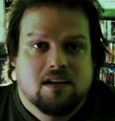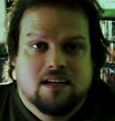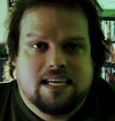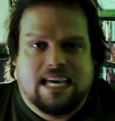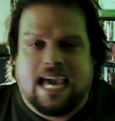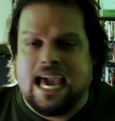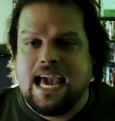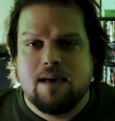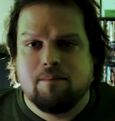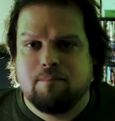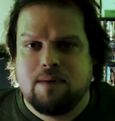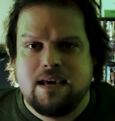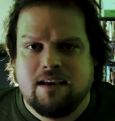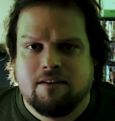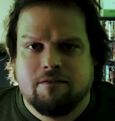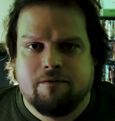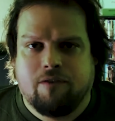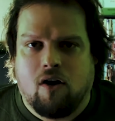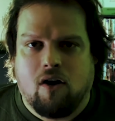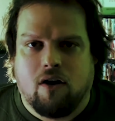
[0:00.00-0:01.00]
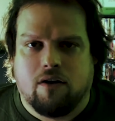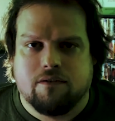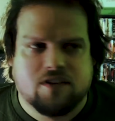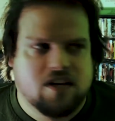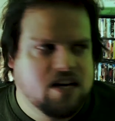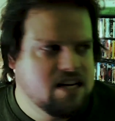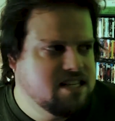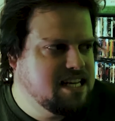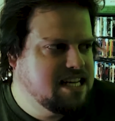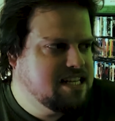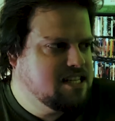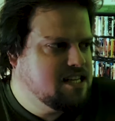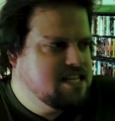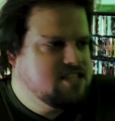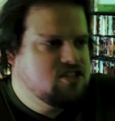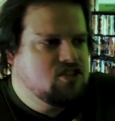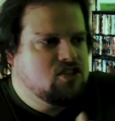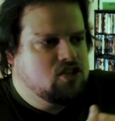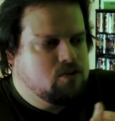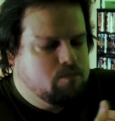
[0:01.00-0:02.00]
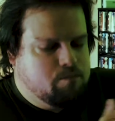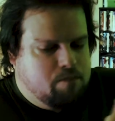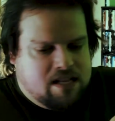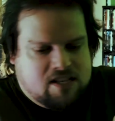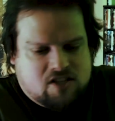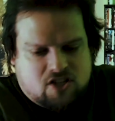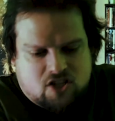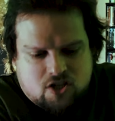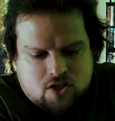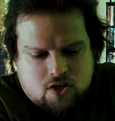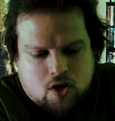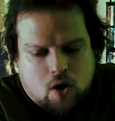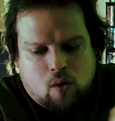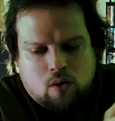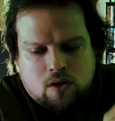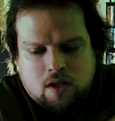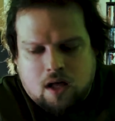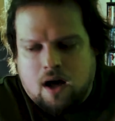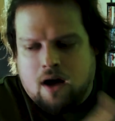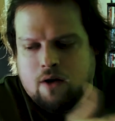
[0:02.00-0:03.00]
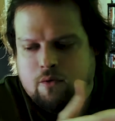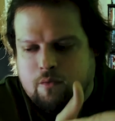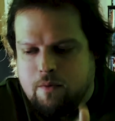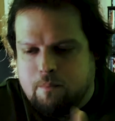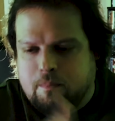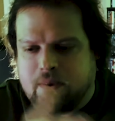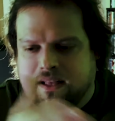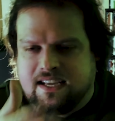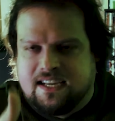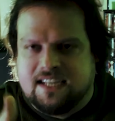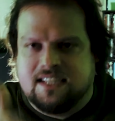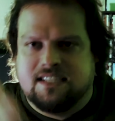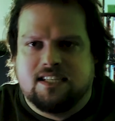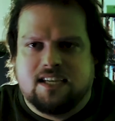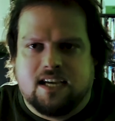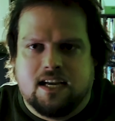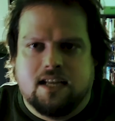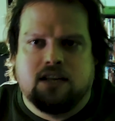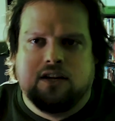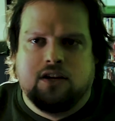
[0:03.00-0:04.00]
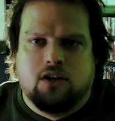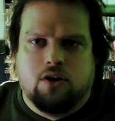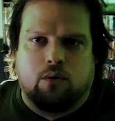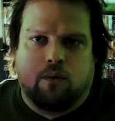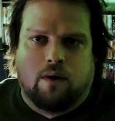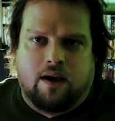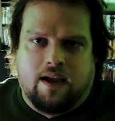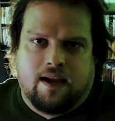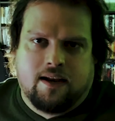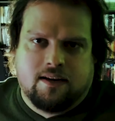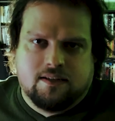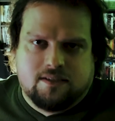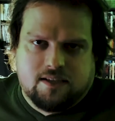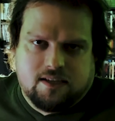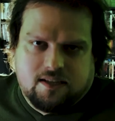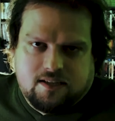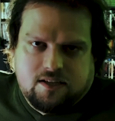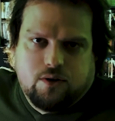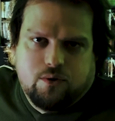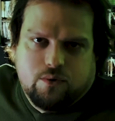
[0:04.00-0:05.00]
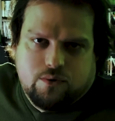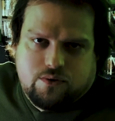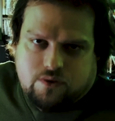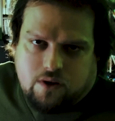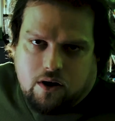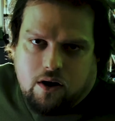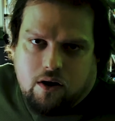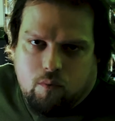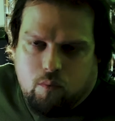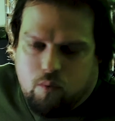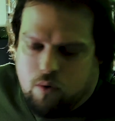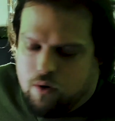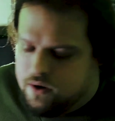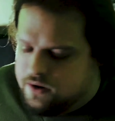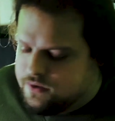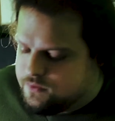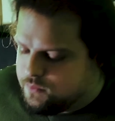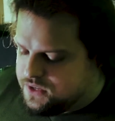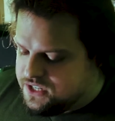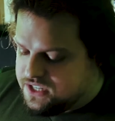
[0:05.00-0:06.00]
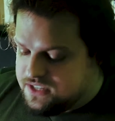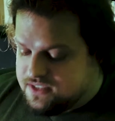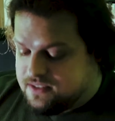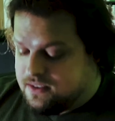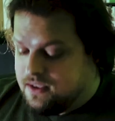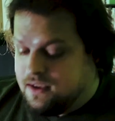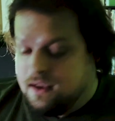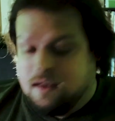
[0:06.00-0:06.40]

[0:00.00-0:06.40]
can't be involved because it, it's been so long we've been continuing to do Star Wars, which is